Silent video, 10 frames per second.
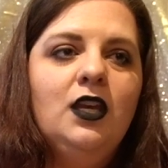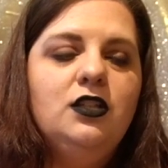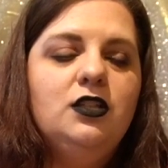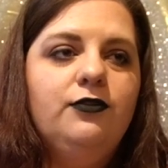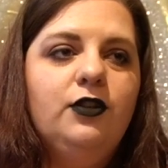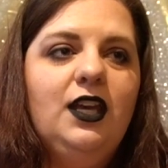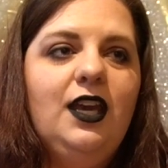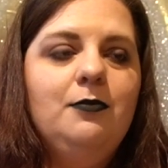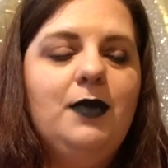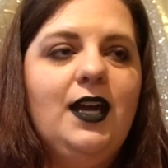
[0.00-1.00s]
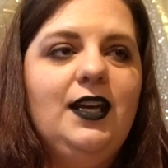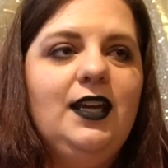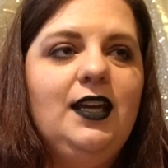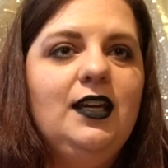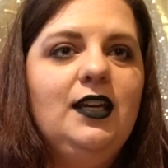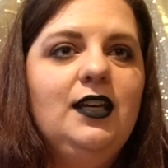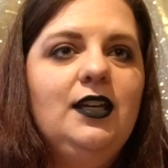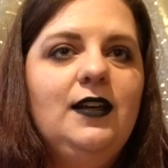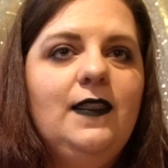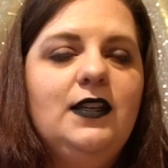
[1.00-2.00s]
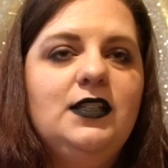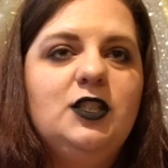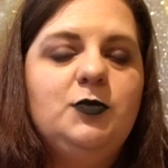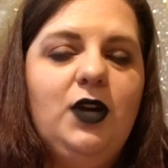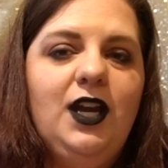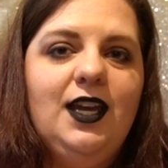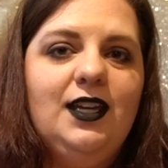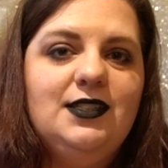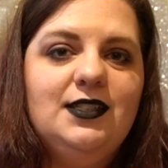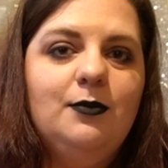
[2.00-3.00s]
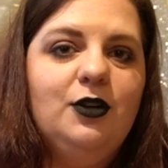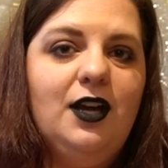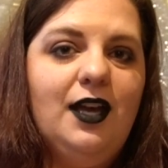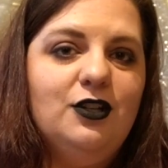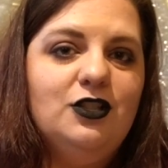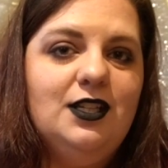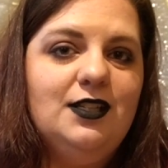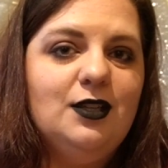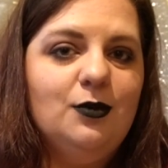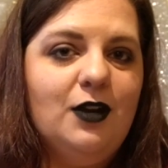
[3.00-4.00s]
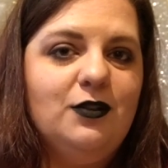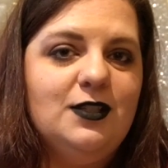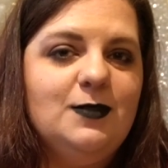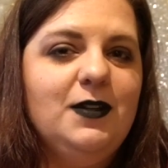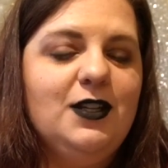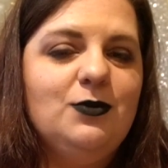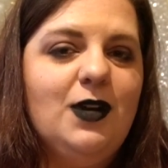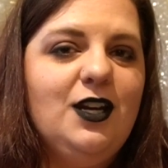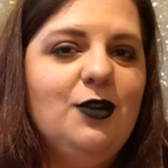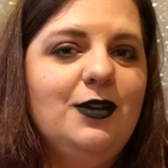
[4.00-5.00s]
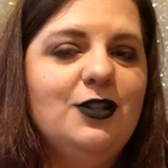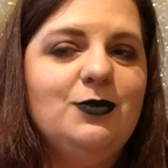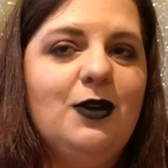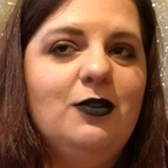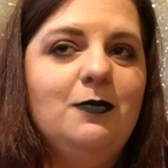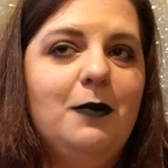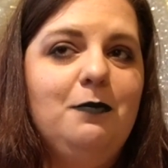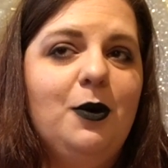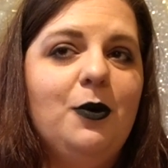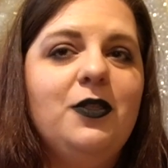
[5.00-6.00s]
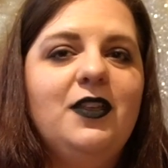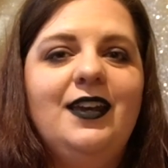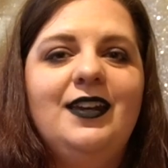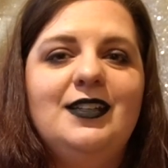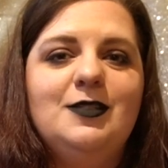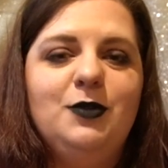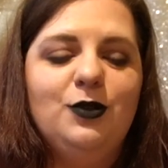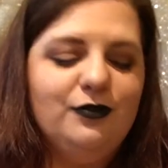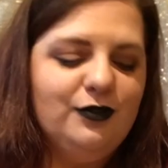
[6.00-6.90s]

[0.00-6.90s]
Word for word: to fully embody the spring and summer energies around us because right now we are surrounded by both and it is beautiful.